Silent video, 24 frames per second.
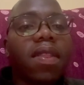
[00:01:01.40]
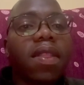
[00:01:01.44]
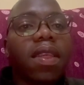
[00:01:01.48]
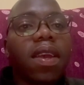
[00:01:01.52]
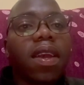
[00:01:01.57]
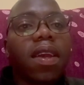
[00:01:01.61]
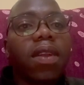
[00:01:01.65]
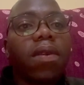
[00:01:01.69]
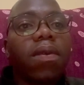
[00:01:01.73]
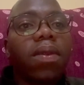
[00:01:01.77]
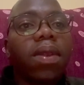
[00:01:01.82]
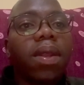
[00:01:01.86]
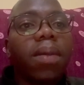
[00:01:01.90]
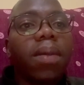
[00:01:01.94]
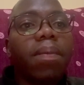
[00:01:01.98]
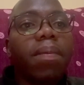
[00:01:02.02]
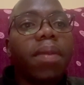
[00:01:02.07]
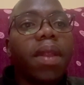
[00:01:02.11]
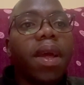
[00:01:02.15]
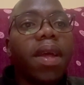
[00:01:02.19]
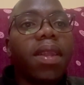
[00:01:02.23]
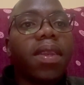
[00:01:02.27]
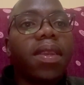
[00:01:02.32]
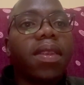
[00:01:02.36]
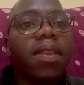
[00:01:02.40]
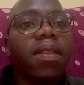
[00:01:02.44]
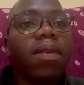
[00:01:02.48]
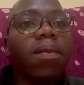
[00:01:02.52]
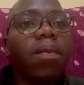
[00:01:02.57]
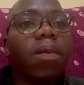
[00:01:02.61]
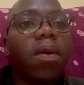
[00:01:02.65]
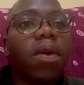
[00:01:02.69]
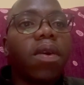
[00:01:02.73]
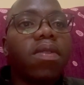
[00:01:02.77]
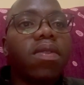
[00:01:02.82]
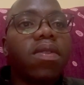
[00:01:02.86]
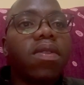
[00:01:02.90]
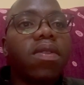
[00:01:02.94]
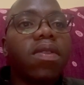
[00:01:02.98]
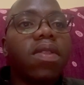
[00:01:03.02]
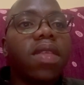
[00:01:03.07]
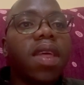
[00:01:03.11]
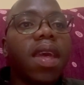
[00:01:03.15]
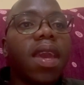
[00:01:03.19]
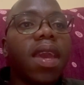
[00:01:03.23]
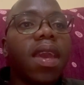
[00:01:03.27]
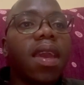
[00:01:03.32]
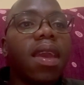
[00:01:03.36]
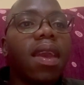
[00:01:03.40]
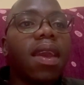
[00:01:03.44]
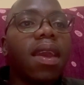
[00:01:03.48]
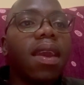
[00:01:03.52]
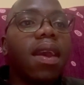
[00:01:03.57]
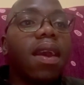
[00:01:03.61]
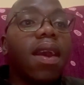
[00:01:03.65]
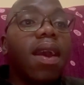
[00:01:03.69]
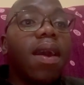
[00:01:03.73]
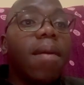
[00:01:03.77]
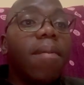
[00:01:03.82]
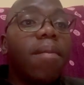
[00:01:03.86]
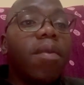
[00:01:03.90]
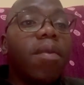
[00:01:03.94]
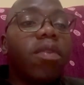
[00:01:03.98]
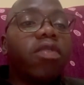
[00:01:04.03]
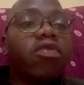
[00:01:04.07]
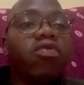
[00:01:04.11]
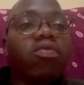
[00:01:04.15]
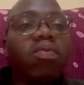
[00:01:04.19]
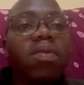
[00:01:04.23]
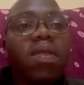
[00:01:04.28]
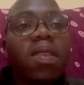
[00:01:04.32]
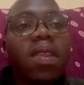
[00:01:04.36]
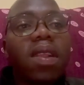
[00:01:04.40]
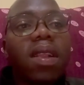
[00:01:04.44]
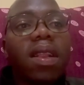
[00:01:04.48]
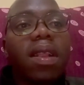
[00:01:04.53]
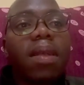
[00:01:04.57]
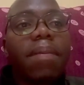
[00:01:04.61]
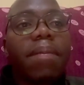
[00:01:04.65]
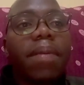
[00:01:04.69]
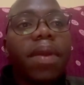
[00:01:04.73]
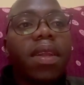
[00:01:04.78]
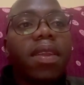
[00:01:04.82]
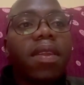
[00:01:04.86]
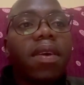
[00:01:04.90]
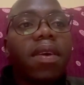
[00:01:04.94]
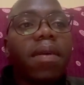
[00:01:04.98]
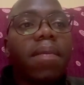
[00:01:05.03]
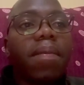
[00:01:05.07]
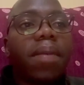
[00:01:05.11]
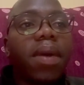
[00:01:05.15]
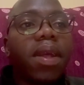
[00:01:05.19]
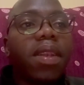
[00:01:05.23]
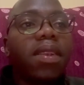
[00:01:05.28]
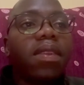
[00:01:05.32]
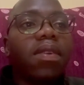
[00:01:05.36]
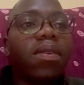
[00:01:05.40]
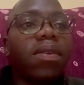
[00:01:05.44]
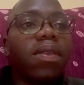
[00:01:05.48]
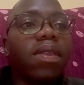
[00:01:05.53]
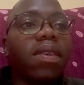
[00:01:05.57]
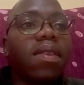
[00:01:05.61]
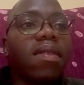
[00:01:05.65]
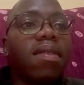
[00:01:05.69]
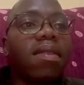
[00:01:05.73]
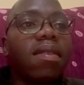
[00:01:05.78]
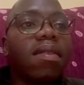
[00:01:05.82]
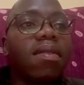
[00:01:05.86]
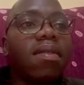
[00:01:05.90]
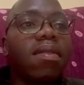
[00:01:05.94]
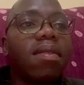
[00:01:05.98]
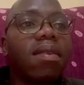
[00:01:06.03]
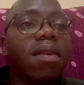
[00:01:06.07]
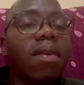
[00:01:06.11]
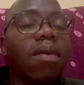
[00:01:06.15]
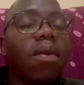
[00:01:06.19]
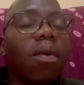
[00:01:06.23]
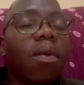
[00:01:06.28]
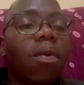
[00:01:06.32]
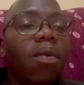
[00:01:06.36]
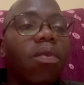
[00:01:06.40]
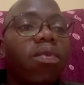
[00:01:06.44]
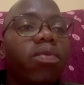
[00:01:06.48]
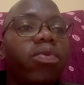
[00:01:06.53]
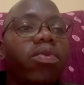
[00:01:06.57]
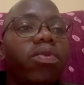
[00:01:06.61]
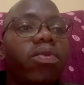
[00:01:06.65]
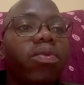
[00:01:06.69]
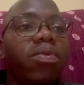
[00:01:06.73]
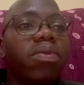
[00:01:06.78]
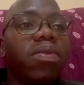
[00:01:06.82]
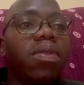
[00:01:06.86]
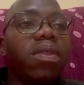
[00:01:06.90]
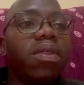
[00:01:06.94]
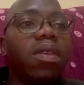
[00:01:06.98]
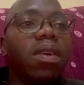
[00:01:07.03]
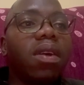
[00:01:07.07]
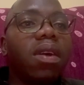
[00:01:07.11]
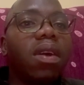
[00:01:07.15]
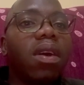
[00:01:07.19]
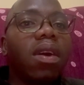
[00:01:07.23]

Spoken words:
they can only plant the ones they most recently picked up until the seeds are all used.